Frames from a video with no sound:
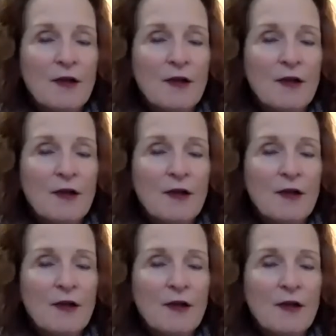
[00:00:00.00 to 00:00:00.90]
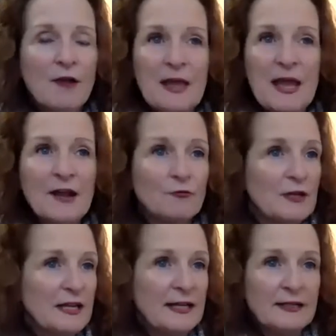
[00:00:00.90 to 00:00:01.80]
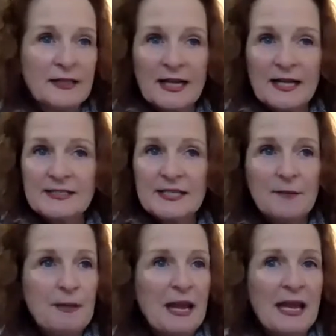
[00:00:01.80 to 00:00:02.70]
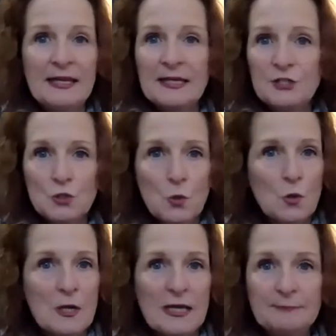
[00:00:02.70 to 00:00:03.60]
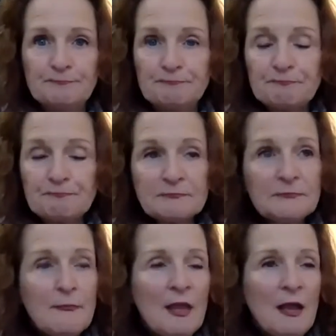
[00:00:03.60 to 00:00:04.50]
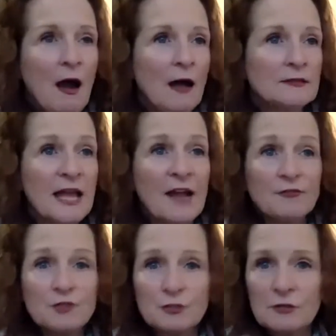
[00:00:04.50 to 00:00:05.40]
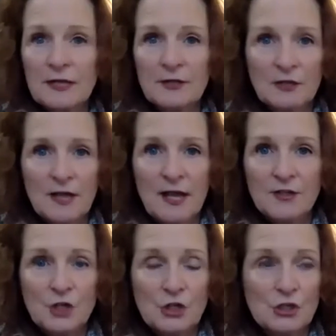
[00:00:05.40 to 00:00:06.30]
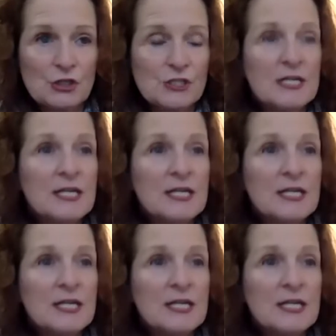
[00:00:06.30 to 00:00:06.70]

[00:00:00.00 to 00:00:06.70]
experience, every, like I said, pain and joy, laughter and hurt,